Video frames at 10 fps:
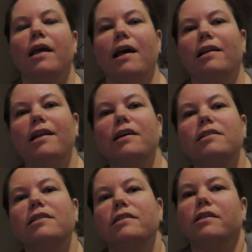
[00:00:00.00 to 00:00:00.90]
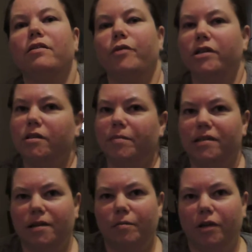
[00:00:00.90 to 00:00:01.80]
Kalidasa is going to be
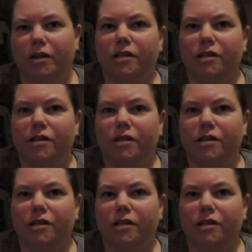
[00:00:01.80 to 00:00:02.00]
similar.